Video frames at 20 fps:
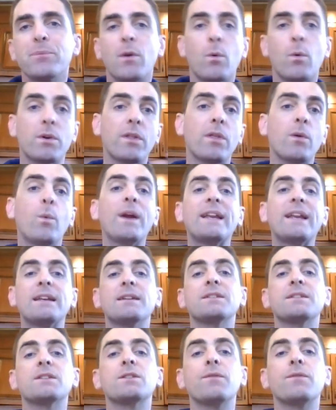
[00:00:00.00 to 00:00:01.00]
What are the
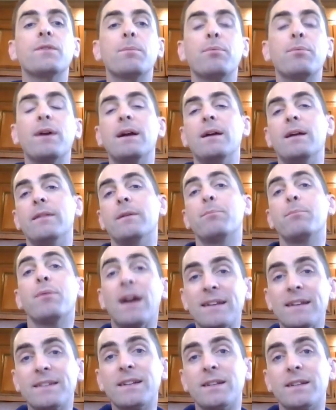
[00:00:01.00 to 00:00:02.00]
weaknesses of the
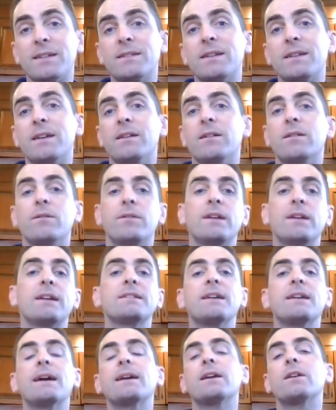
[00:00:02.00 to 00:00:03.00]
presidency, the
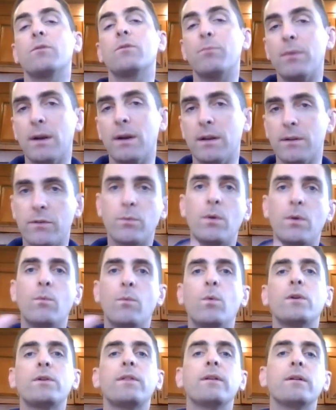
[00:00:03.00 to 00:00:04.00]
executive branch?
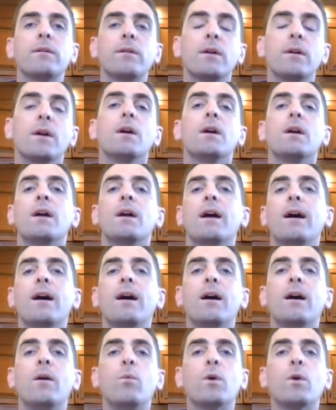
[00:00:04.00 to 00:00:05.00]
What are
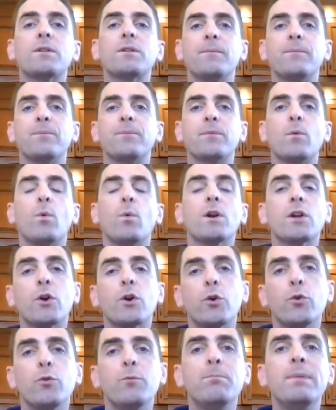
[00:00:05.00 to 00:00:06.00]
the, what
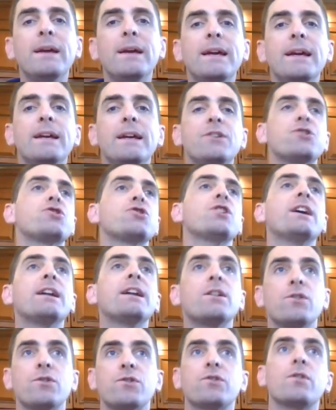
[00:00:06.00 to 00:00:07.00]
could be
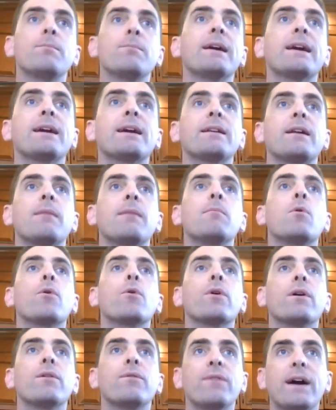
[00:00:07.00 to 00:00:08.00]
changed to make it a
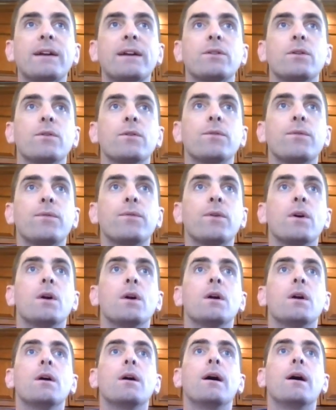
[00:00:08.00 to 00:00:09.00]
more effective
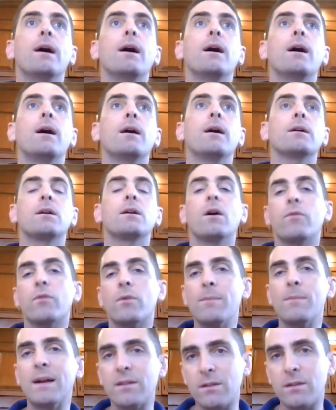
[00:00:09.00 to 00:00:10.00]

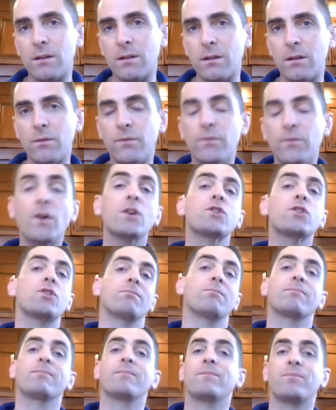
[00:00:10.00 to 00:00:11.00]
governmental
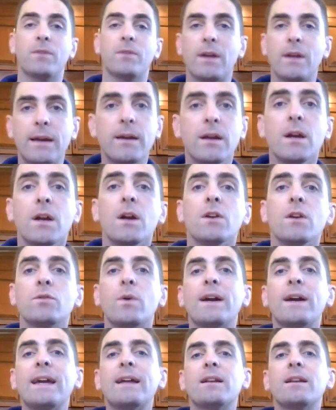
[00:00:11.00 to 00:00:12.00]
function? Okay, so
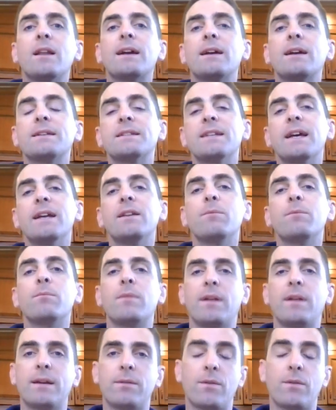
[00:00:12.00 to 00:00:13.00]
again, like I said in
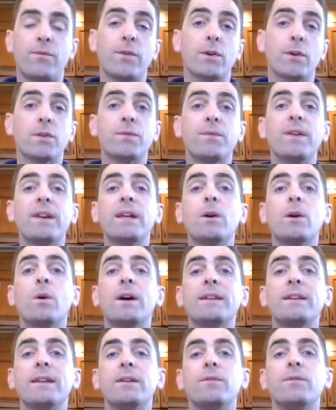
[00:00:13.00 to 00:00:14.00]
the first video
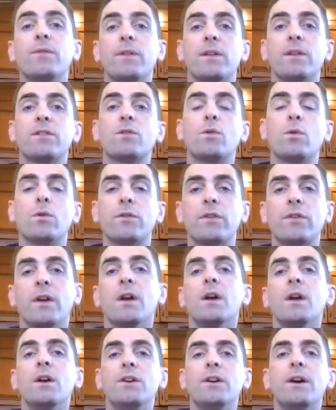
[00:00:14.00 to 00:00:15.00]
I did for this course,
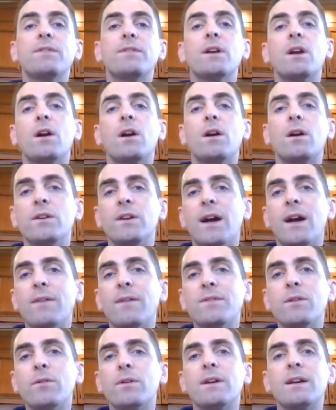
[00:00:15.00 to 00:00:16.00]
you have
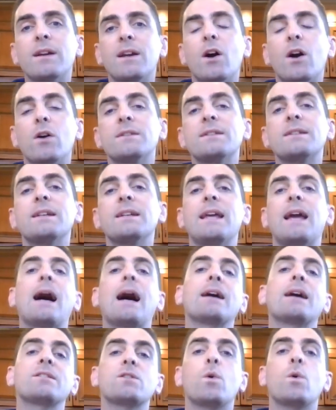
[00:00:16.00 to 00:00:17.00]
to constantly
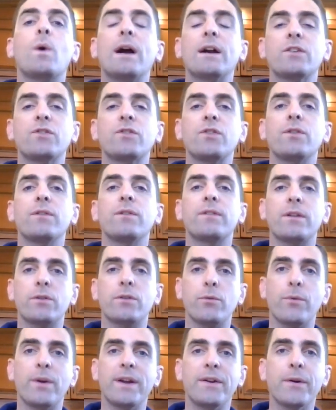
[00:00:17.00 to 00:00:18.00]
ask questions as
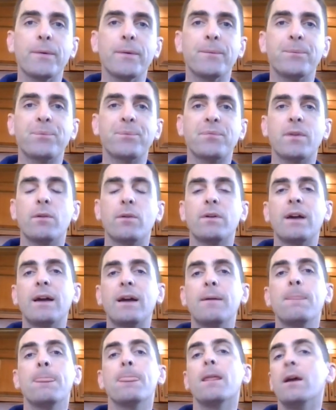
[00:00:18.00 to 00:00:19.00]
a reader.
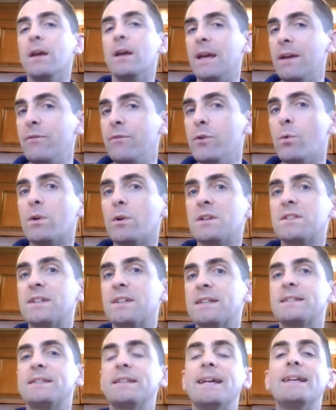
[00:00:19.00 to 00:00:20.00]
Okay, if you want to
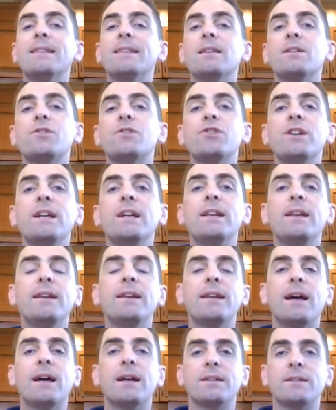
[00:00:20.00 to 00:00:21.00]
succeed in this GED
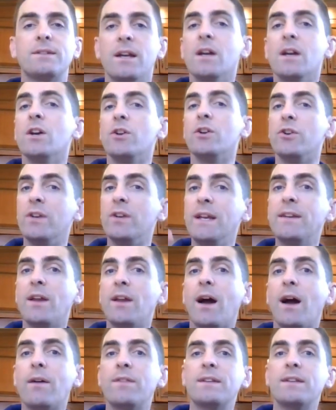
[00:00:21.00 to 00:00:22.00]
test, you need to
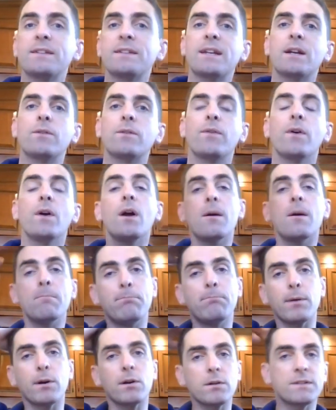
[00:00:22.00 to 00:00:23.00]
have this kind of
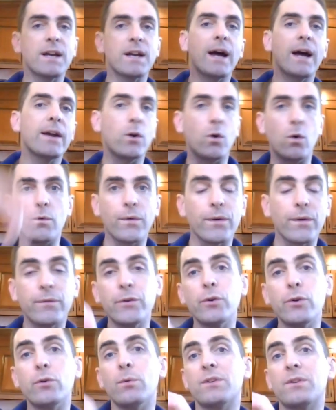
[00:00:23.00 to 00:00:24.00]
bird's eye
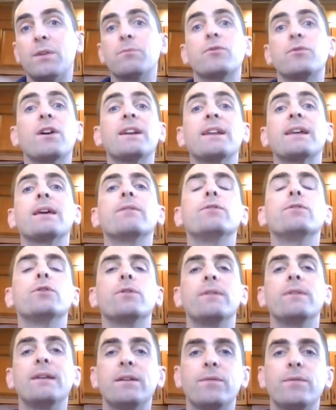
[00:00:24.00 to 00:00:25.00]
overview, which I'm trying to give you
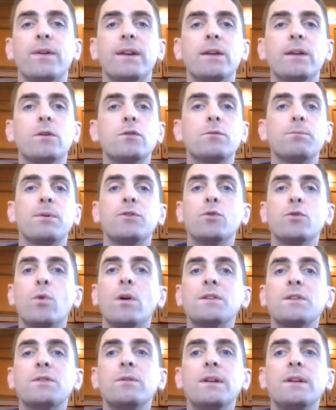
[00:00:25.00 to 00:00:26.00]
in these videos, but you
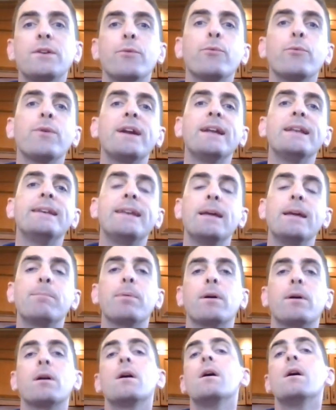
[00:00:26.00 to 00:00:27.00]
also need to read
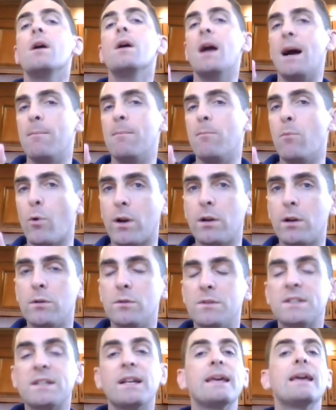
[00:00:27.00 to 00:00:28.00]
deeper and more
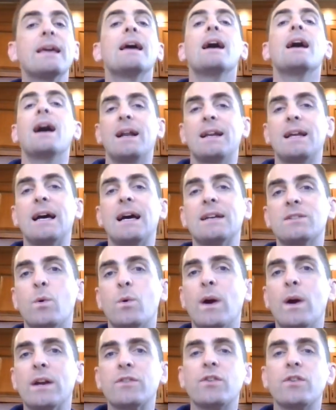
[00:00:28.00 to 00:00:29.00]
closely and ask
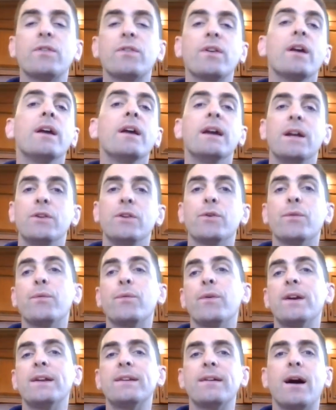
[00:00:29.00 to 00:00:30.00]
questions in your
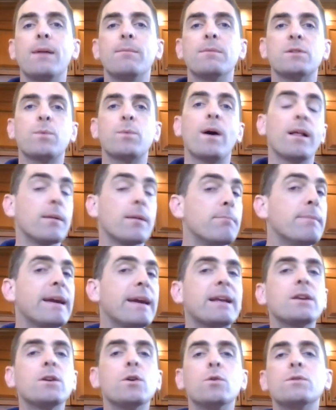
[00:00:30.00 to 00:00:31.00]
free time as well, and
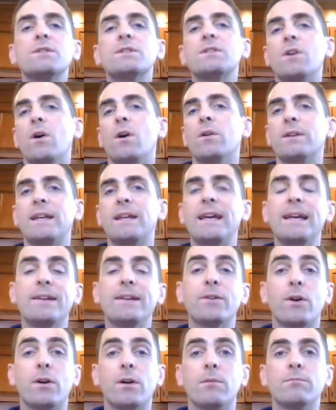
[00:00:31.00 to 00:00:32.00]
make notes on key
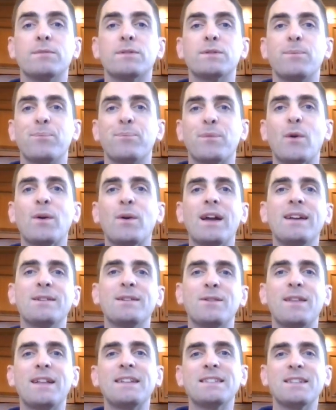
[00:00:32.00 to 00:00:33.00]
terms. Okay,
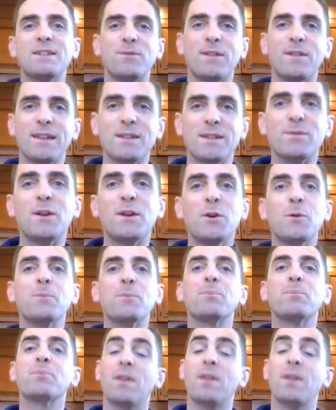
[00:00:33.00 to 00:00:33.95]
so that's it for this video.